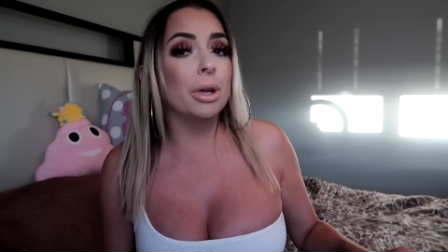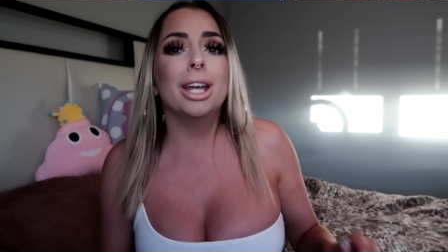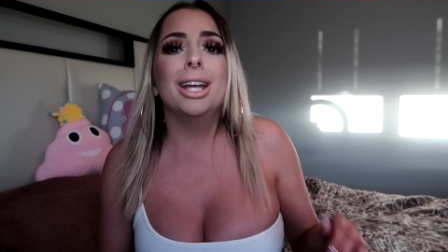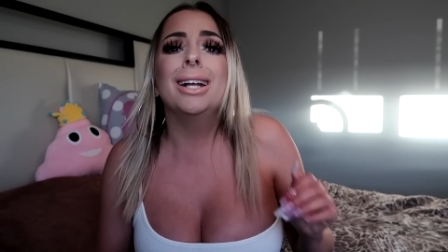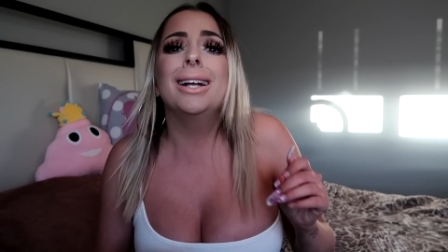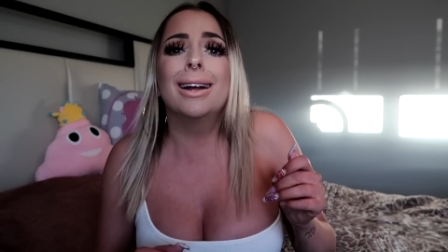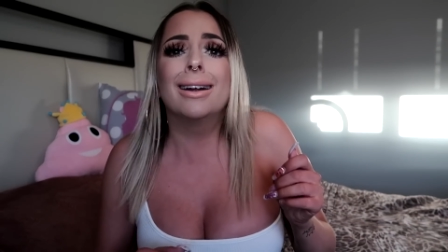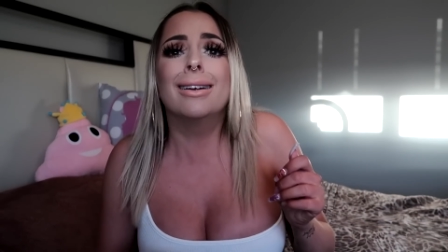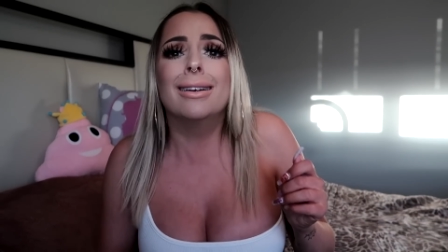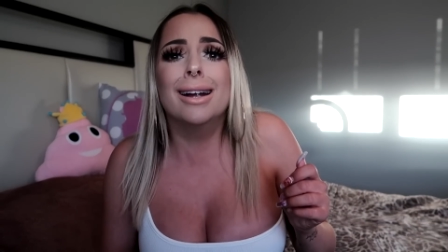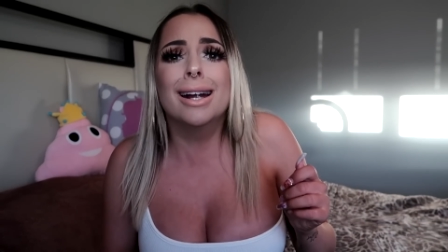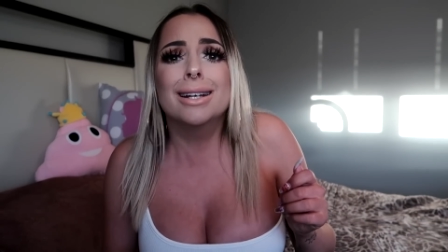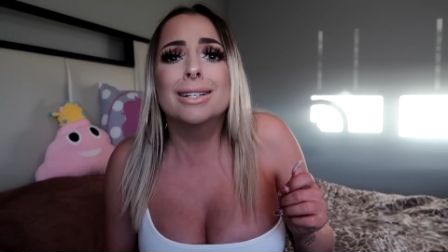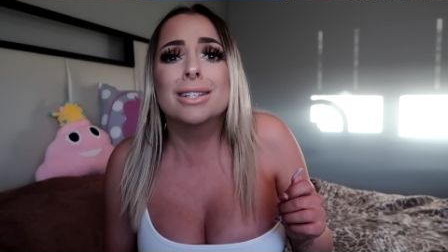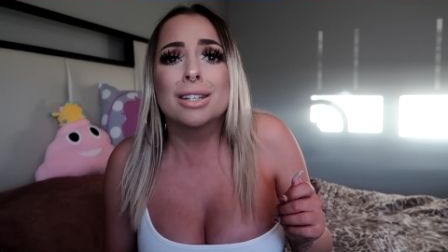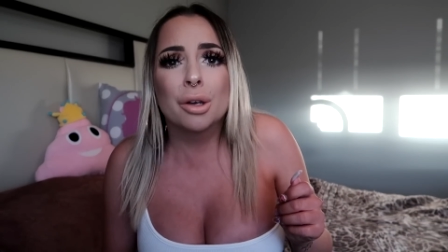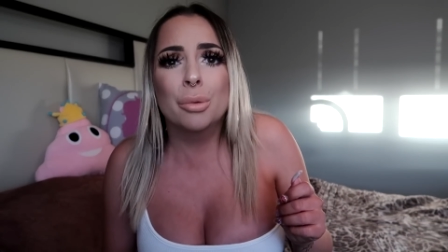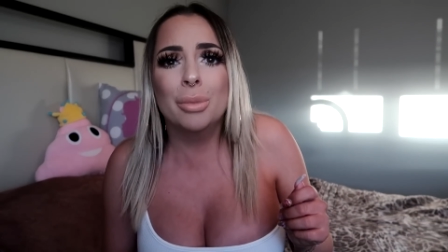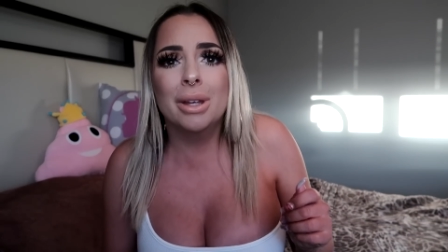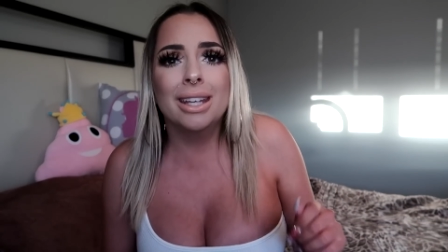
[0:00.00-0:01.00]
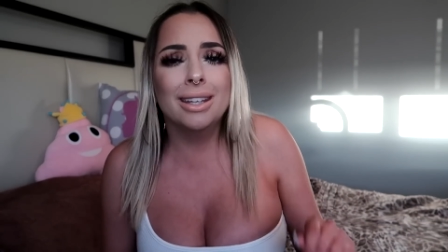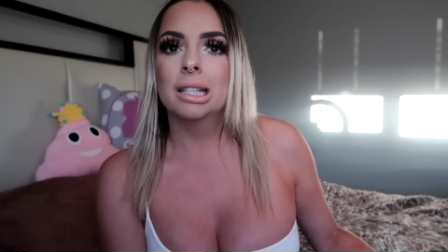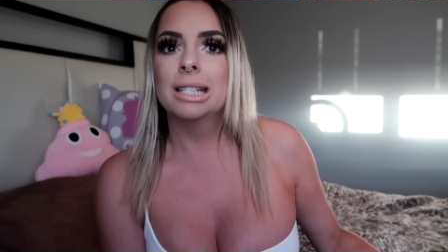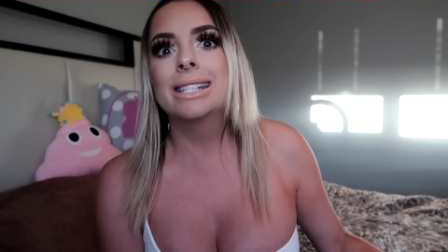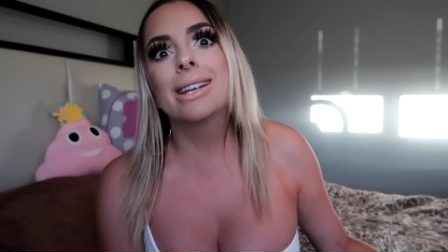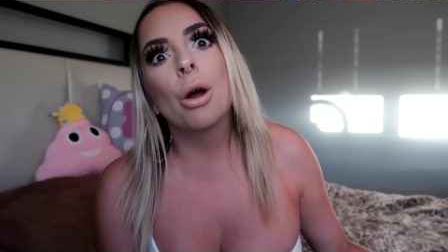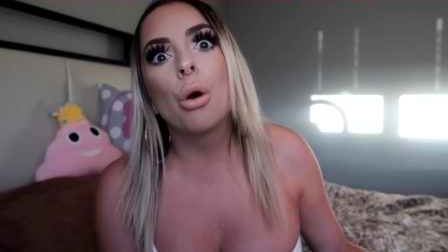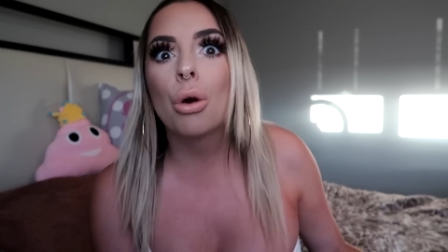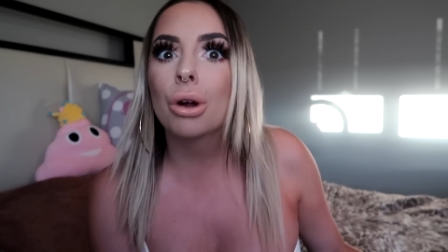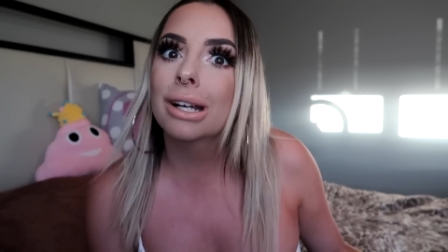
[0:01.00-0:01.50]
encouraged me
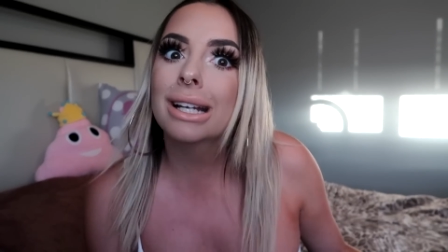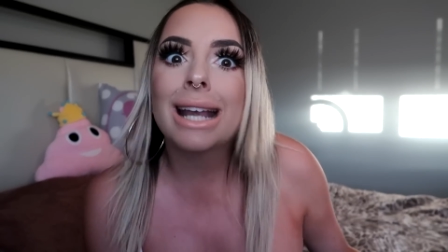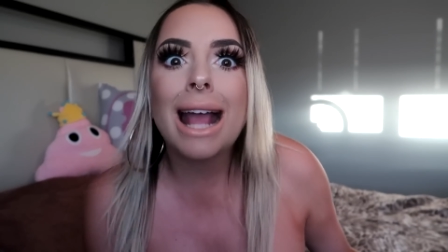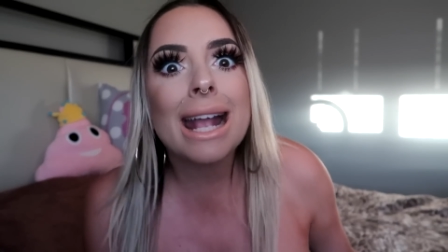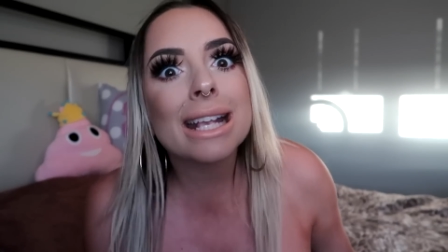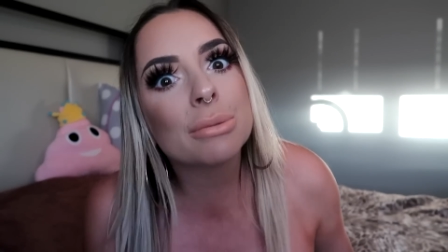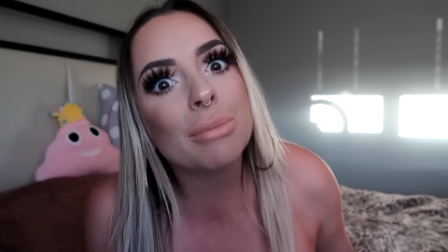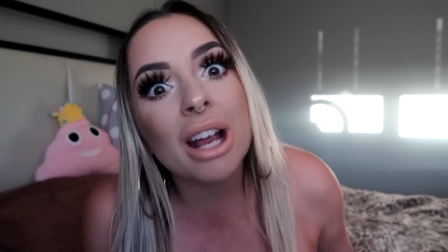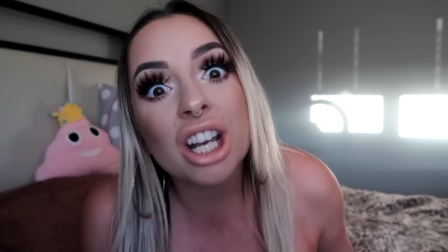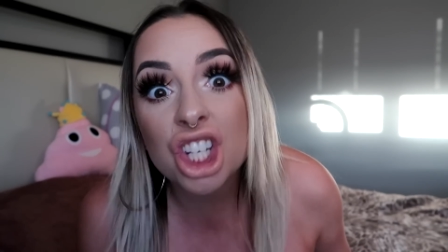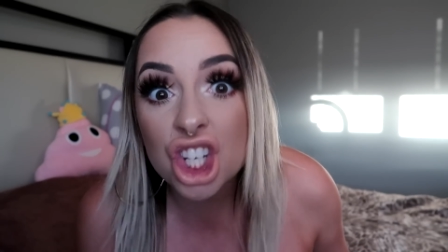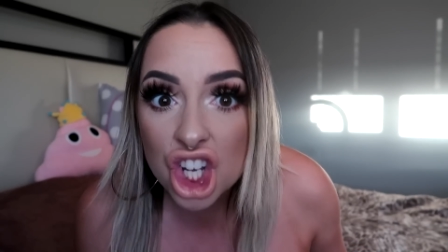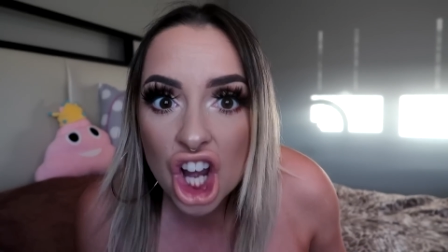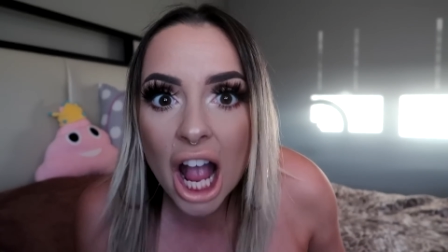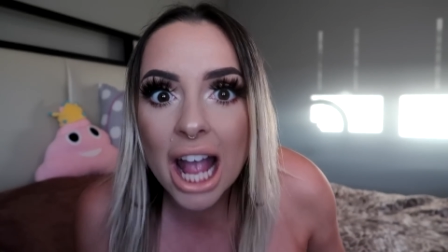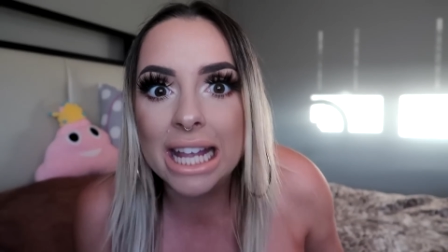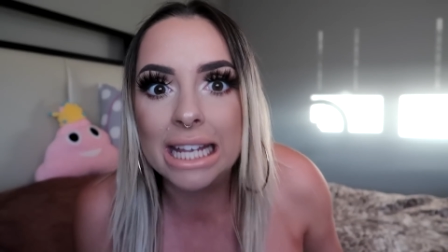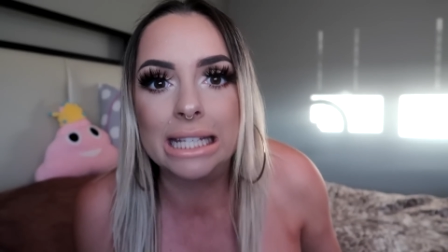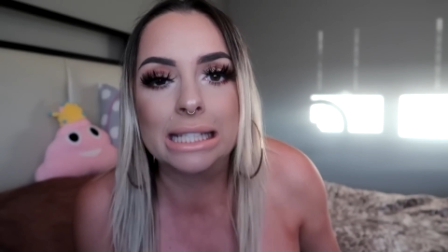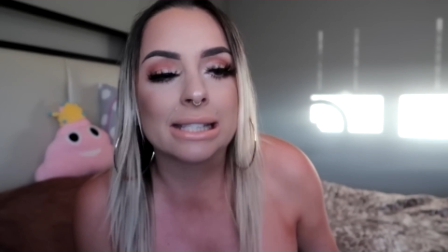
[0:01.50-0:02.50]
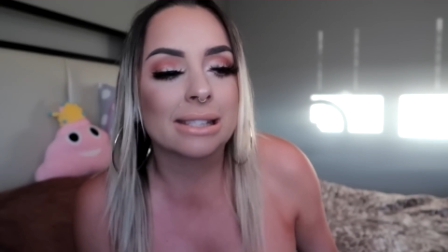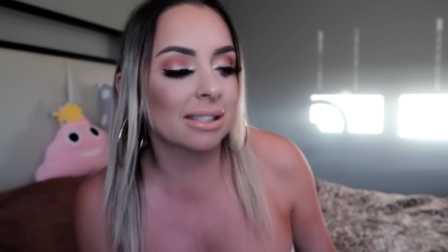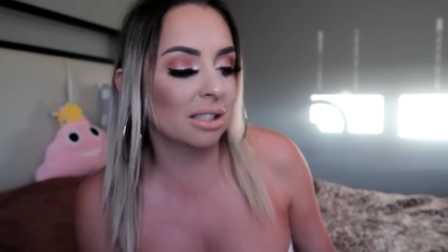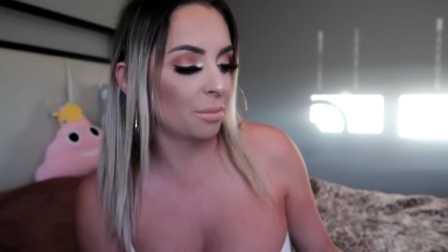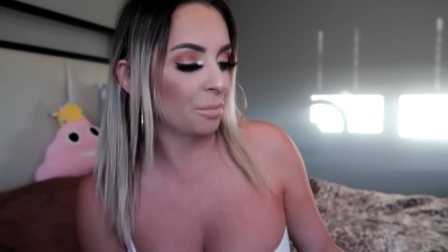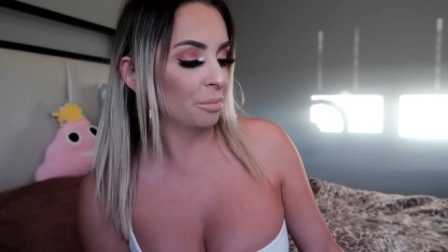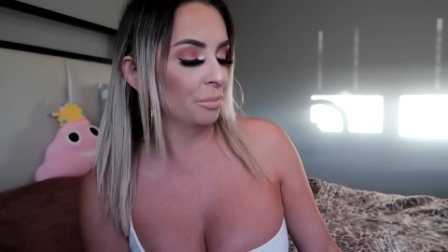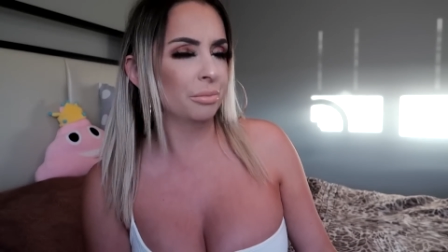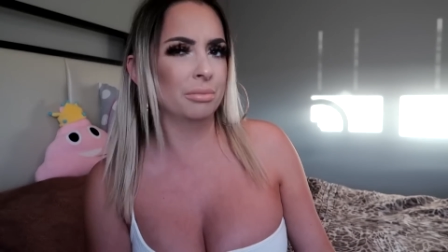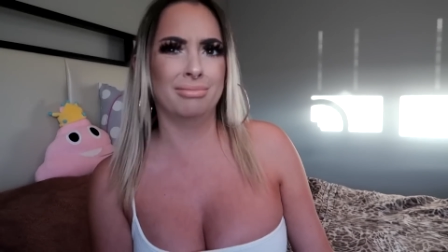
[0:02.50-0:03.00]
to organize my
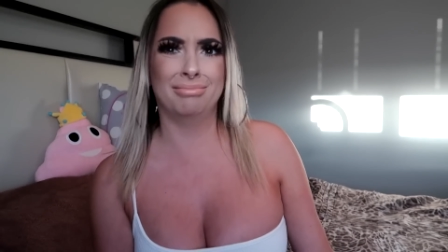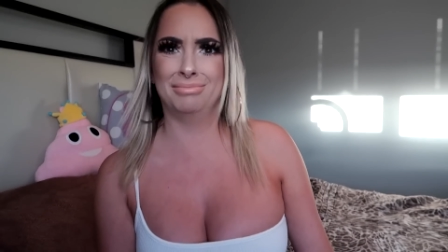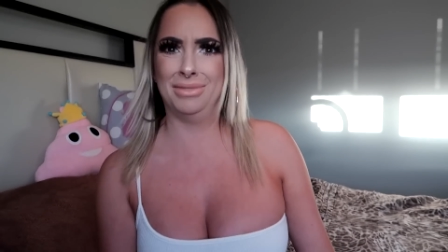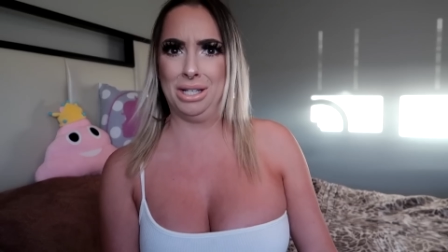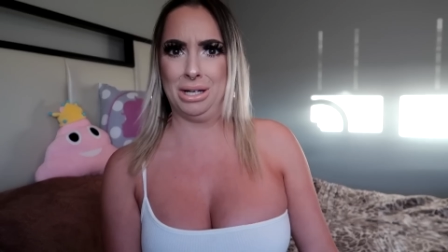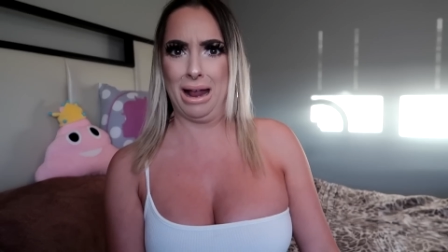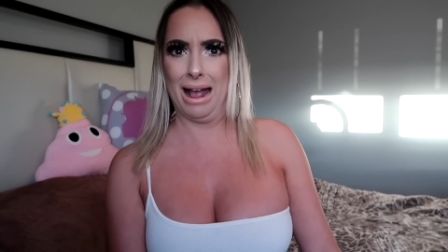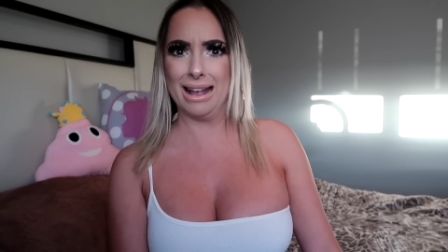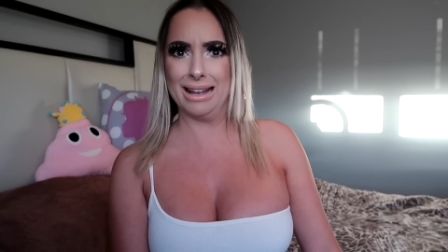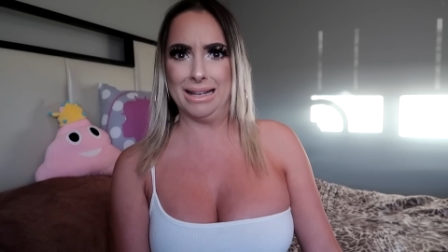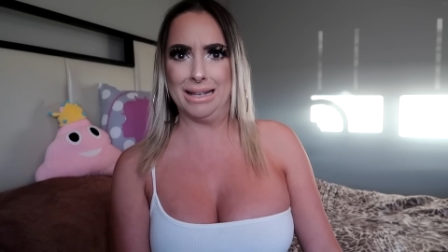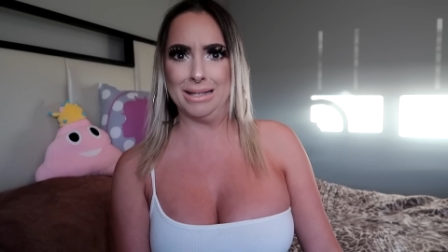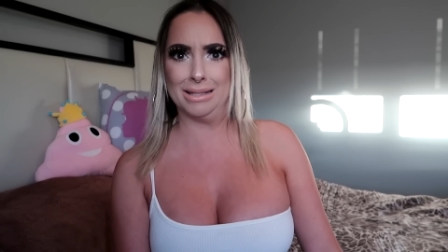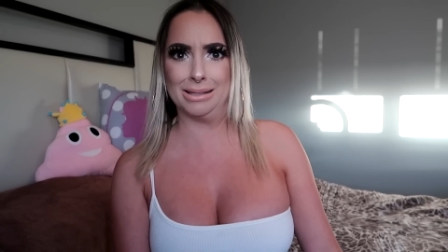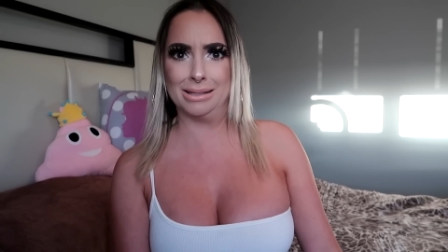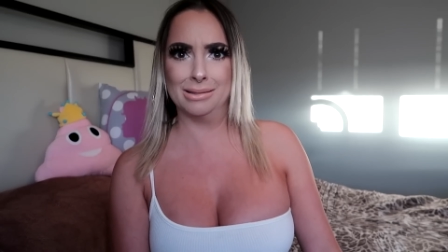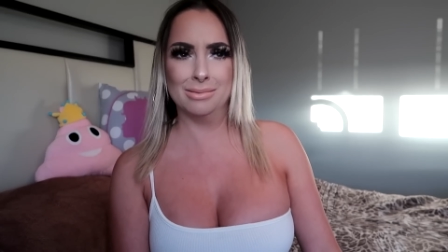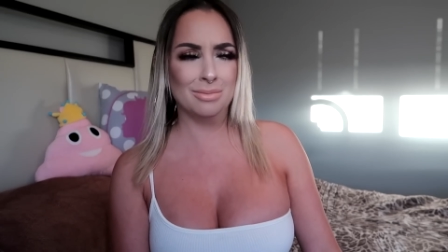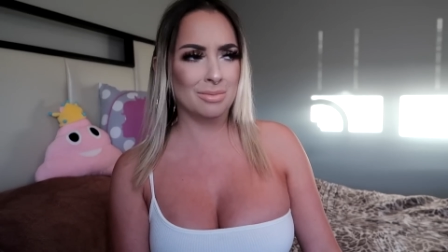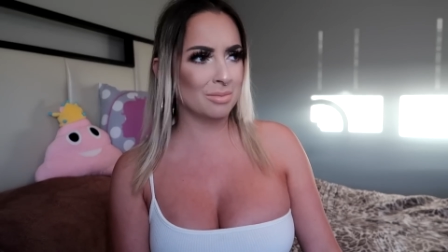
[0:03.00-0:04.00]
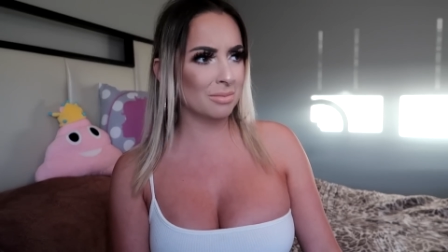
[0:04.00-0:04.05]
shies. Shies?